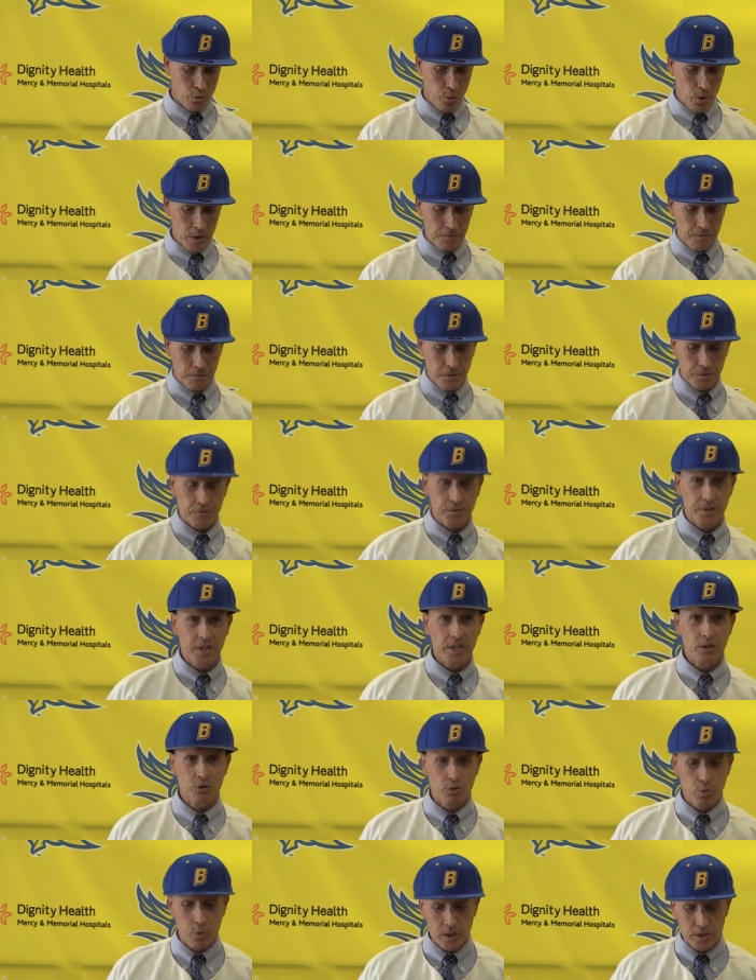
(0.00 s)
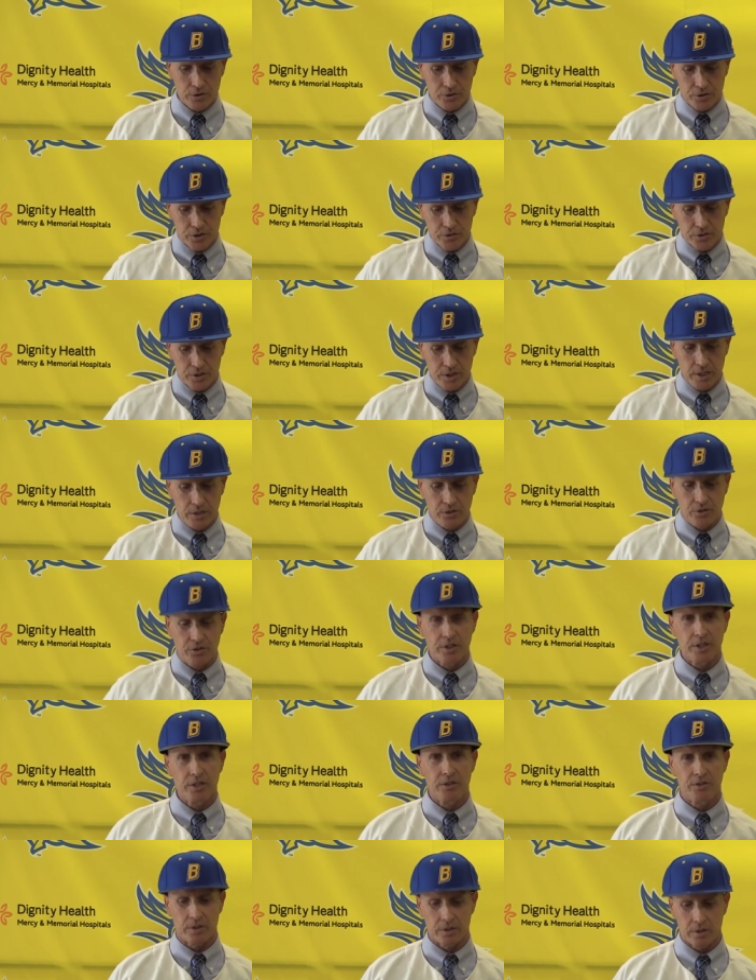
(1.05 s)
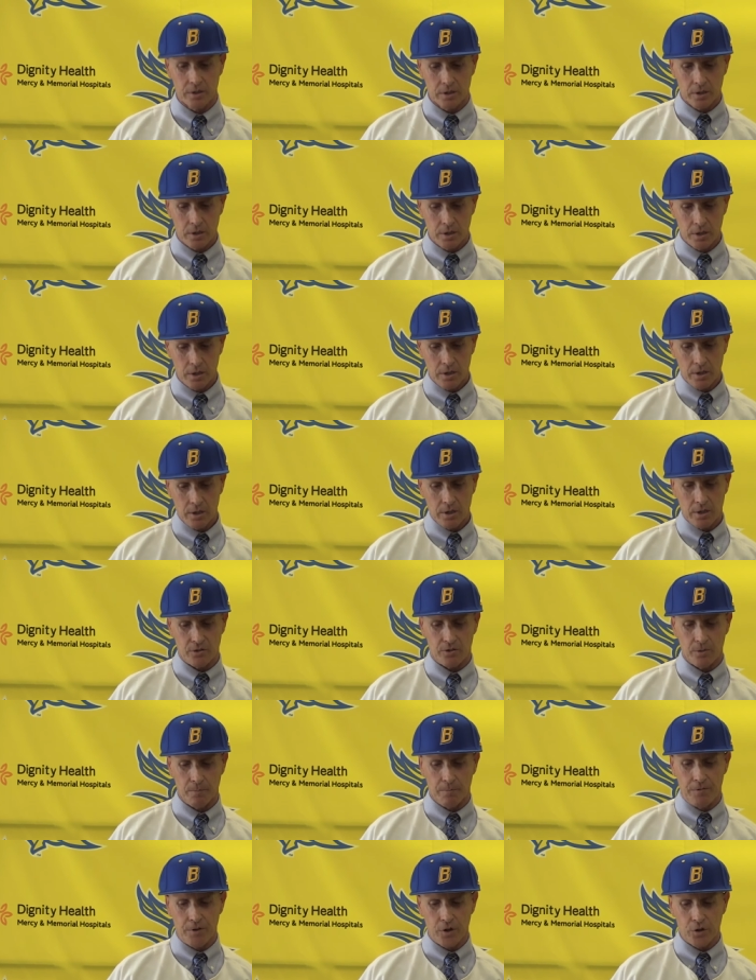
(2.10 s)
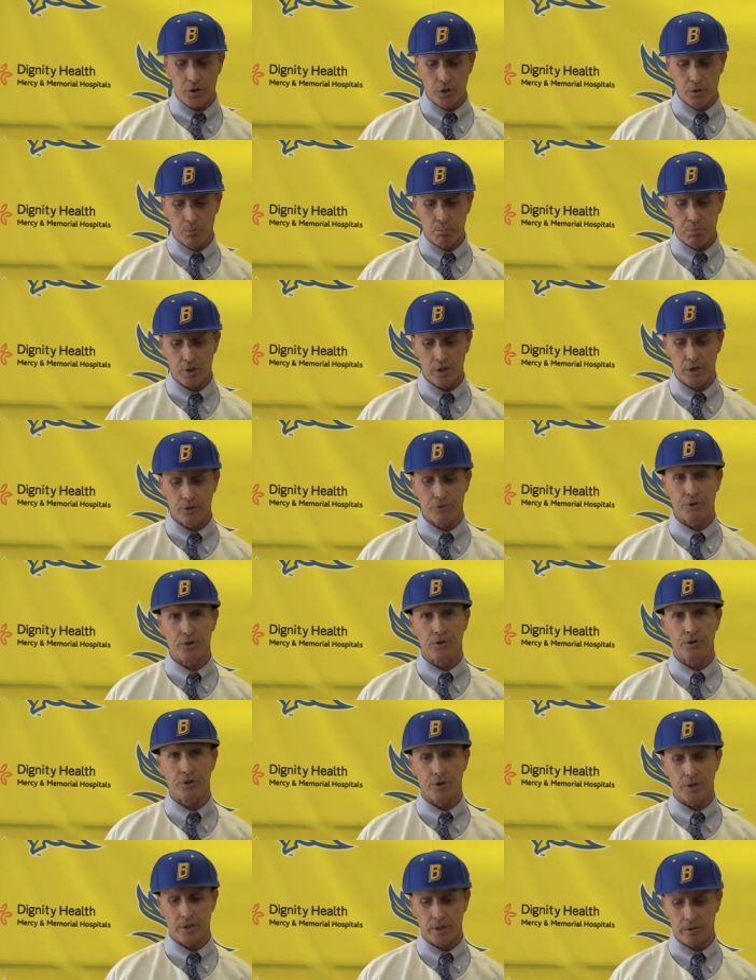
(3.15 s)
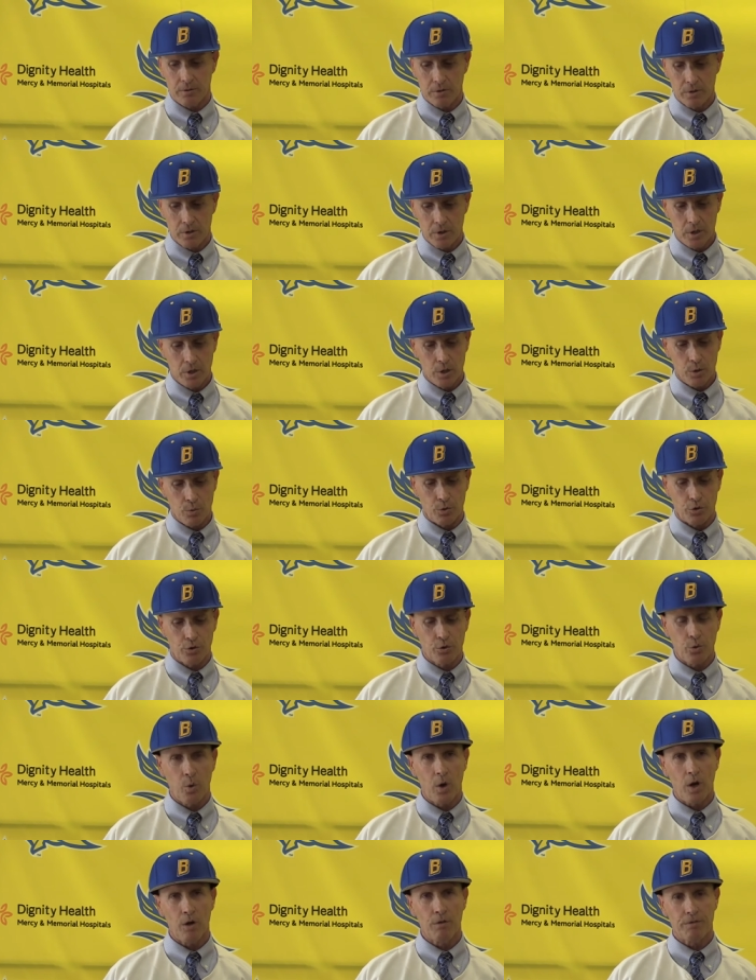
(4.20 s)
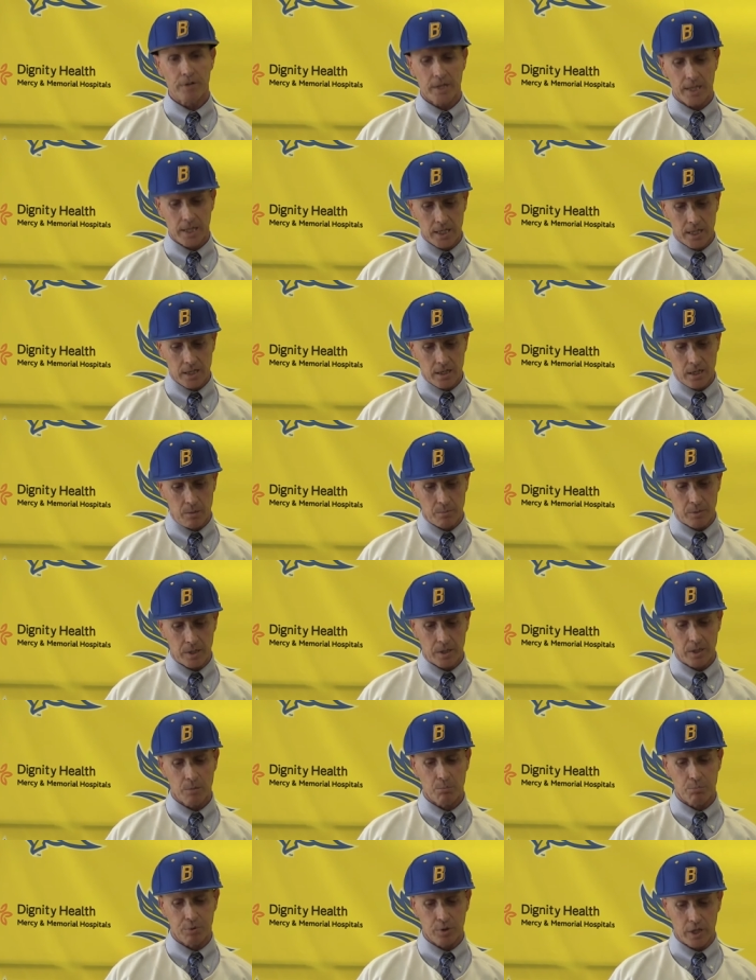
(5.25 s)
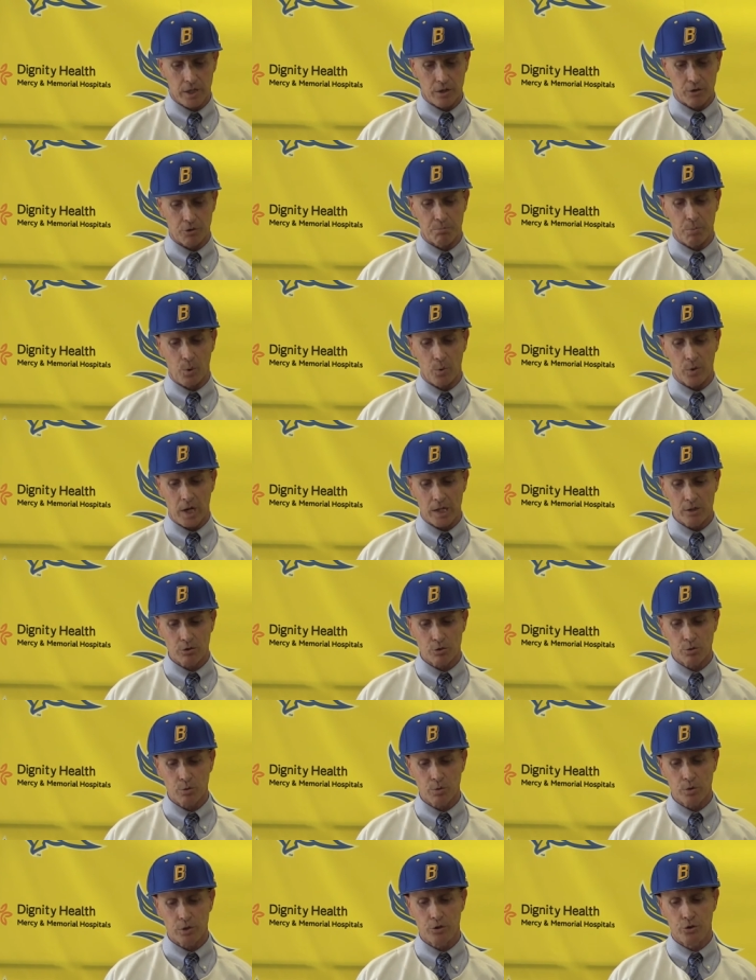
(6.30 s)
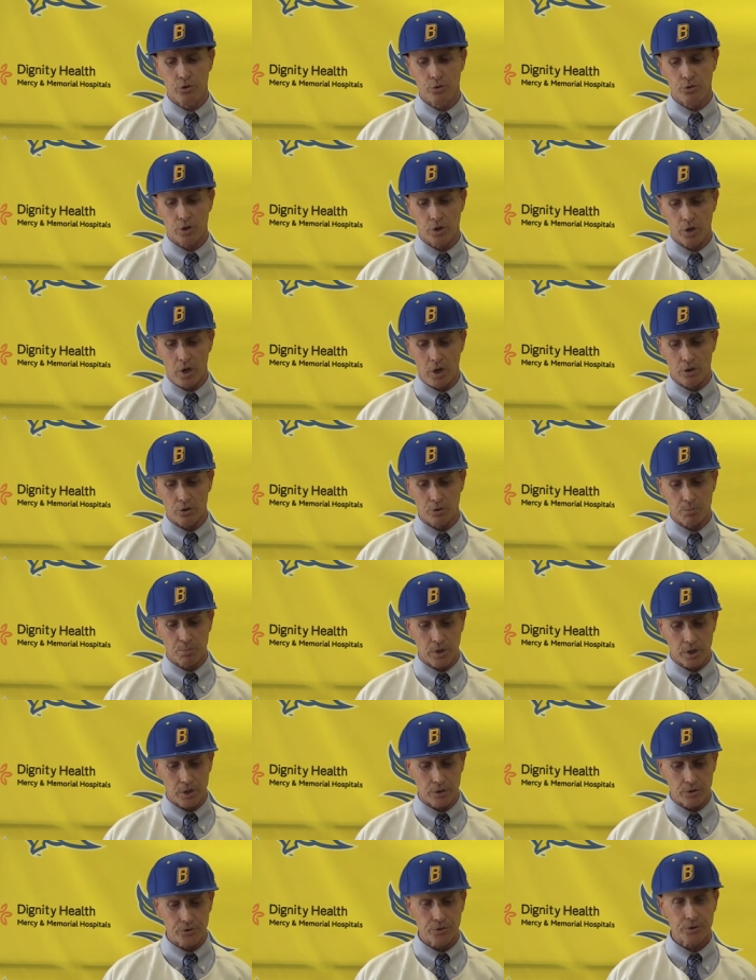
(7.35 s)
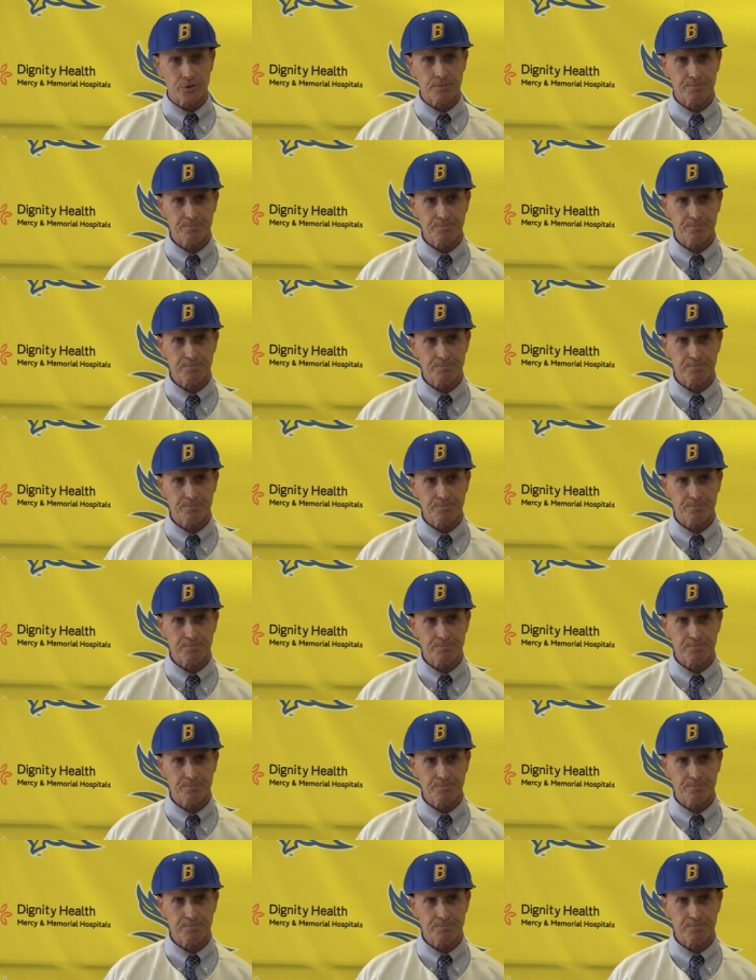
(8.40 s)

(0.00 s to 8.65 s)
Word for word: 2015-2016 season, there's some very good players returning, with 12 incoming players, both high school and junior college players.